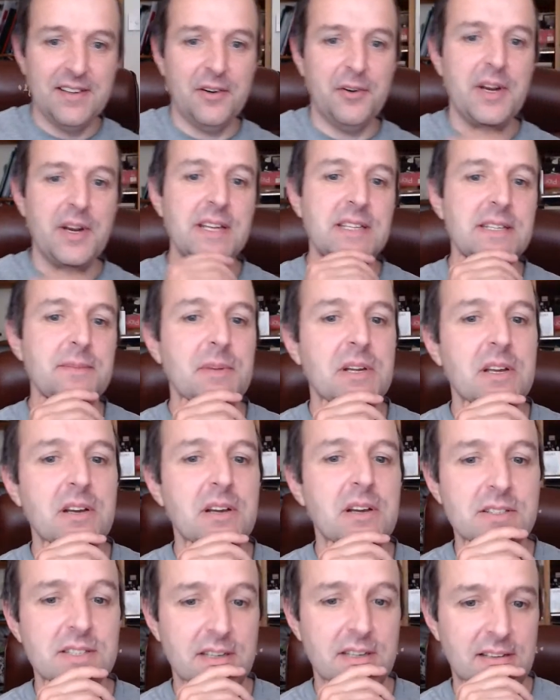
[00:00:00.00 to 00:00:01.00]
Or an
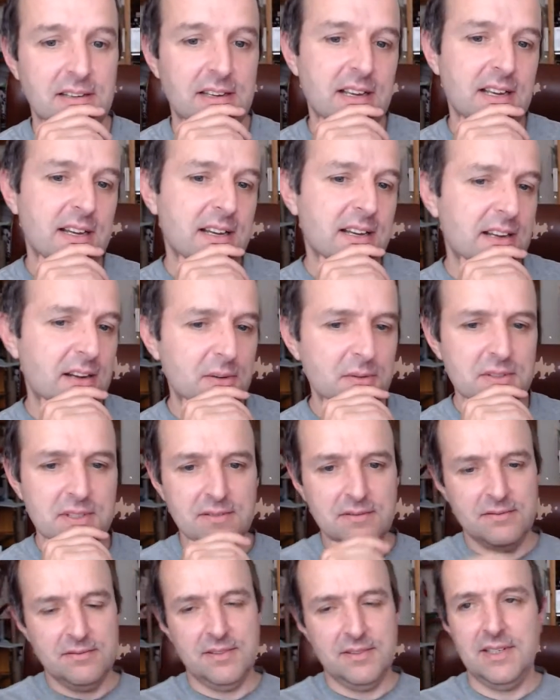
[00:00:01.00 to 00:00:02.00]
anti-macassar. Oh,
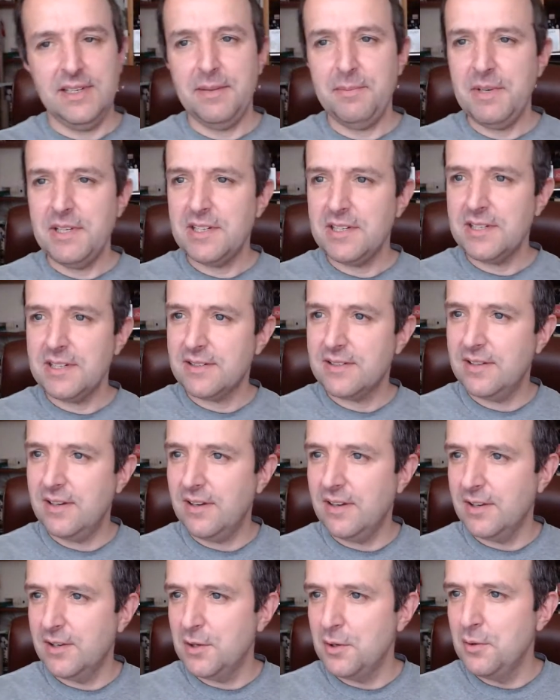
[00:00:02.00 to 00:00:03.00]
let me just
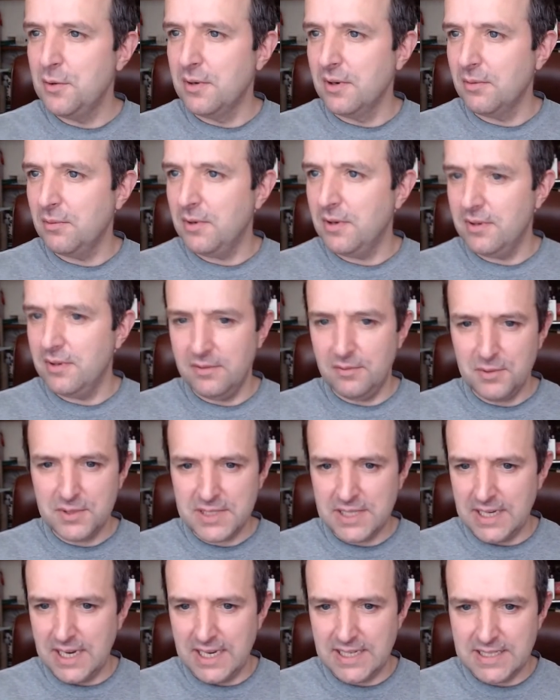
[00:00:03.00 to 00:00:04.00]
Google
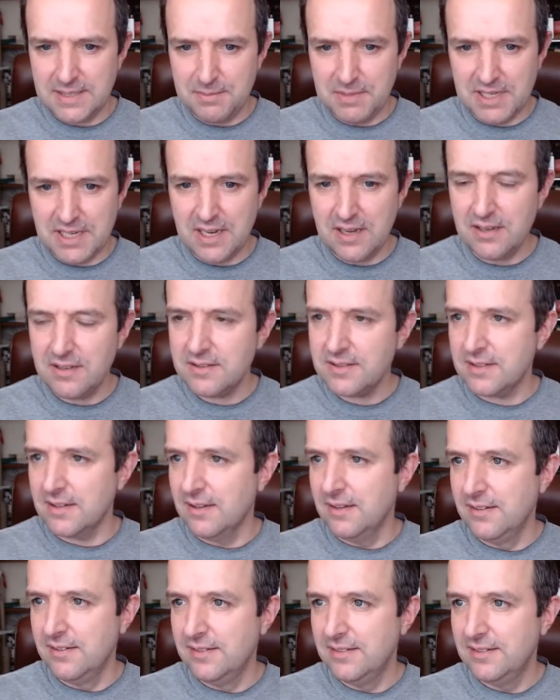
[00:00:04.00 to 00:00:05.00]
what's an anti-macassar.